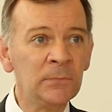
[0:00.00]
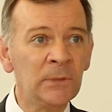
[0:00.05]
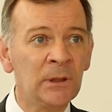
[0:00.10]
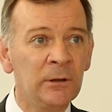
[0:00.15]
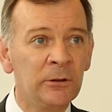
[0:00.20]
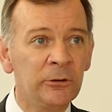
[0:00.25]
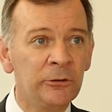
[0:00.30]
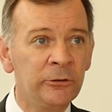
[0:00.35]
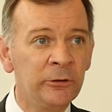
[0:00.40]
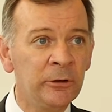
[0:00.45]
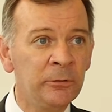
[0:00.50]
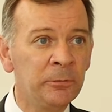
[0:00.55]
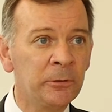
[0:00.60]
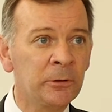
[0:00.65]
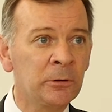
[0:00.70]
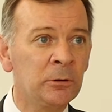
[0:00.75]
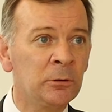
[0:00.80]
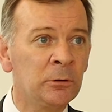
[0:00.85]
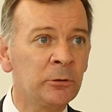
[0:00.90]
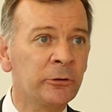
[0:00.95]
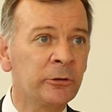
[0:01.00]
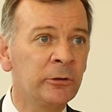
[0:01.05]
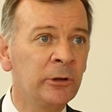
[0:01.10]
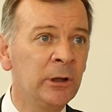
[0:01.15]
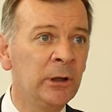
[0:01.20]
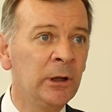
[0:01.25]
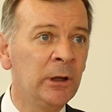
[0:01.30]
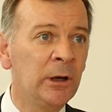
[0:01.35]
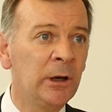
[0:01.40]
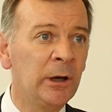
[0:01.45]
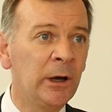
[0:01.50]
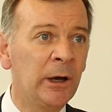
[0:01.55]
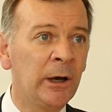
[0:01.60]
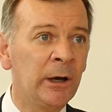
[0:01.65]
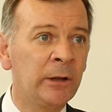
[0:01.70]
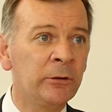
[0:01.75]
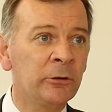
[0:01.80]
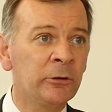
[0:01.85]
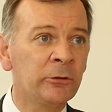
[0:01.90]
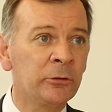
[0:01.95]
it's difficult,
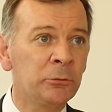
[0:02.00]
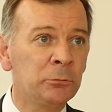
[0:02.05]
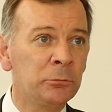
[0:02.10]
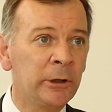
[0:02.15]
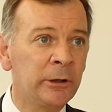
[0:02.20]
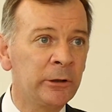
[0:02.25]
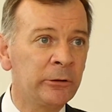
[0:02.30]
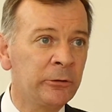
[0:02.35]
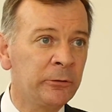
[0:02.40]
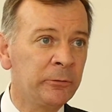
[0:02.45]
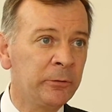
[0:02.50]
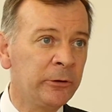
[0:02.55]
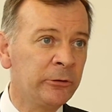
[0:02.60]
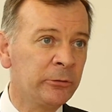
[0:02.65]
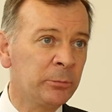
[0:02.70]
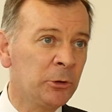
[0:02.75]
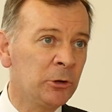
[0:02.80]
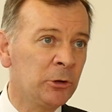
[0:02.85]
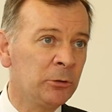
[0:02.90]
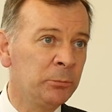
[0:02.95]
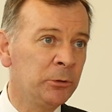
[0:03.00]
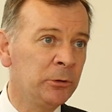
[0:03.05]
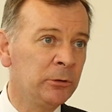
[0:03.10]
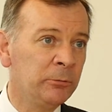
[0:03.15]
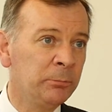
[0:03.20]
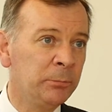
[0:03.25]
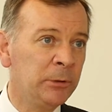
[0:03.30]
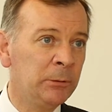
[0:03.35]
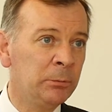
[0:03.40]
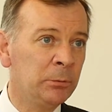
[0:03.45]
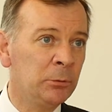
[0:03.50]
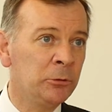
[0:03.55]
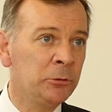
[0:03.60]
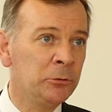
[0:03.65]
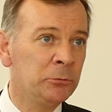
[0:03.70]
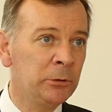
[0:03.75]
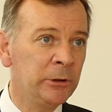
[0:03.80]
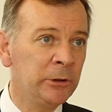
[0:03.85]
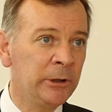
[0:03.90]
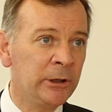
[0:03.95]
and there's a relatively small pool of people who
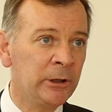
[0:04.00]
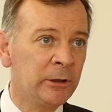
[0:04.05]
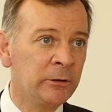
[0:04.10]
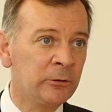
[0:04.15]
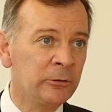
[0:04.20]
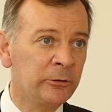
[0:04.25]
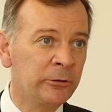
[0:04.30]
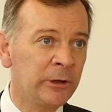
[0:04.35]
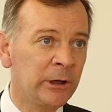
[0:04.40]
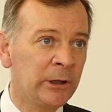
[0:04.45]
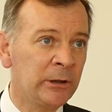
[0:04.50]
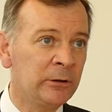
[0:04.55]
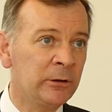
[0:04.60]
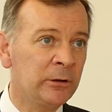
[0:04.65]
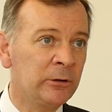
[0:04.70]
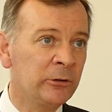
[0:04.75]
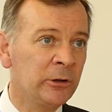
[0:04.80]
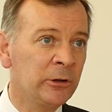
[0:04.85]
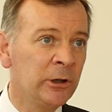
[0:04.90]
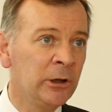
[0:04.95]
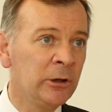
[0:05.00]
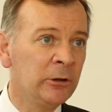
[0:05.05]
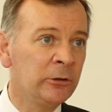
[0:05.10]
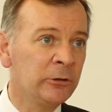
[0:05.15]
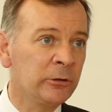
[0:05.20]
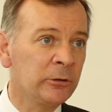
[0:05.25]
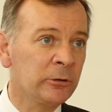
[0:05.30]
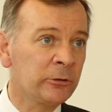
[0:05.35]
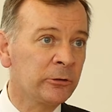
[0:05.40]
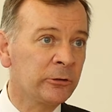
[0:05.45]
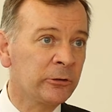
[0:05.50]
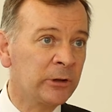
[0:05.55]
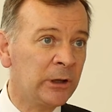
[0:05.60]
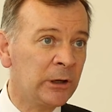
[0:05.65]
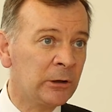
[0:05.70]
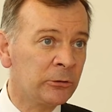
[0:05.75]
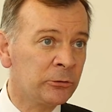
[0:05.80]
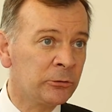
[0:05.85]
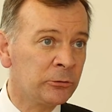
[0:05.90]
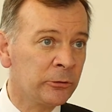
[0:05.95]
really understand it. So there's
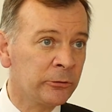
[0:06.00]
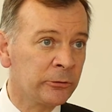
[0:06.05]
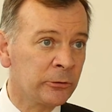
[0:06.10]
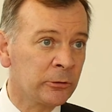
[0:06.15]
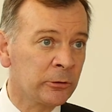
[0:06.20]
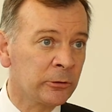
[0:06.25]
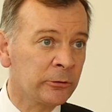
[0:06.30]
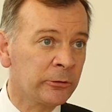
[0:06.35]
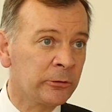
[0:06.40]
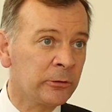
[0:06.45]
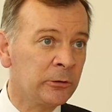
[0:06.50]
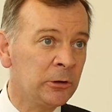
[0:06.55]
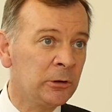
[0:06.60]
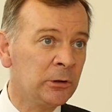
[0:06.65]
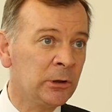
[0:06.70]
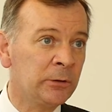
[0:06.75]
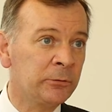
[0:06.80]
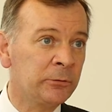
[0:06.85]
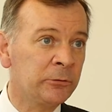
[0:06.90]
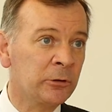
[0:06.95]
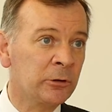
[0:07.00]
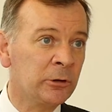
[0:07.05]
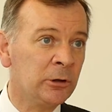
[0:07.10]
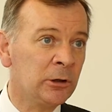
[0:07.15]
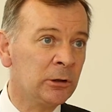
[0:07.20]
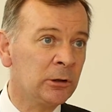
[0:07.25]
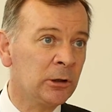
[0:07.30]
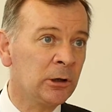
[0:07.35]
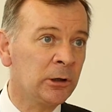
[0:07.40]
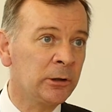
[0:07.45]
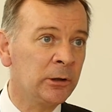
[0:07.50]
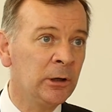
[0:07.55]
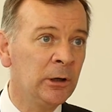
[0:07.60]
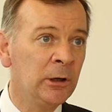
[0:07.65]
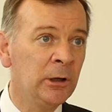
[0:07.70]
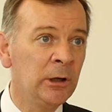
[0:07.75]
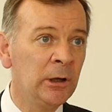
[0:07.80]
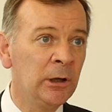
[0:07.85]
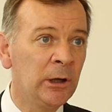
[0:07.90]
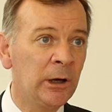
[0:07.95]
scarce resource that you have to call on,
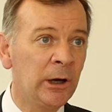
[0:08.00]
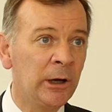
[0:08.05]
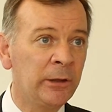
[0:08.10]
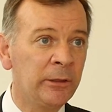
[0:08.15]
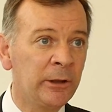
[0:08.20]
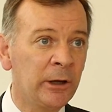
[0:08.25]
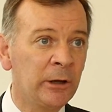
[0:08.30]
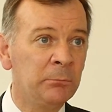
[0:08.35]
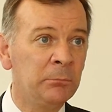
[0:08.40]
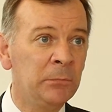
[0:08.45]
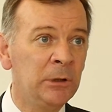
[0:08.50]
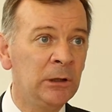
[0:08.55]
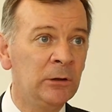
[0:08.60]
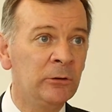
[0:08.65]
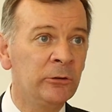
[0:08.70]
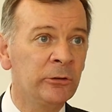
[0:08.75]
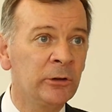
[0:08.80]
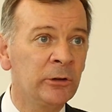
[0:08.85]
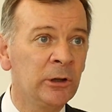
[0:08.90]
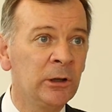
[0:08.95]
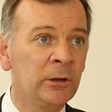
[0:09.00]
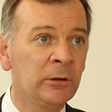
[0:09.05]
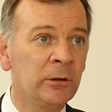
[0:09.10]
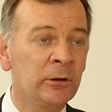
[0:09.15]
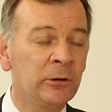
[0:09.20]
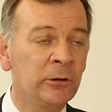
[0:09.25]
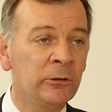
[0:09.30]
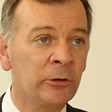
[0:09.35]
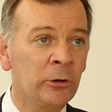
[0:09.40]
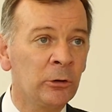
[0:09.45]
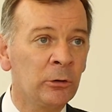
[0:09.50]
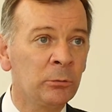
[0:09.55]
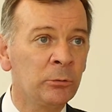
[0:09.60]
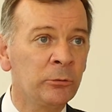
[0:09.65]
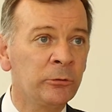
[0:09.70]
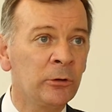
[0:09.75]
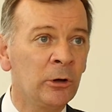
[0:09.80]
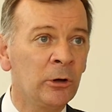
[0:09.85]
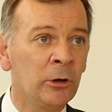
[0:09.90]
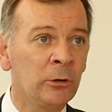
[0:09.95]
and that means that it's
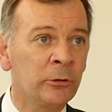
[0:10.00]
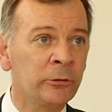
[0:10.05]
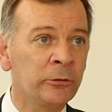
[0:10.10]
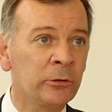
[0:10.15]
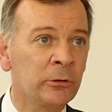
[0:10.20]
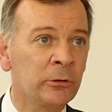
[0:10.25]
always also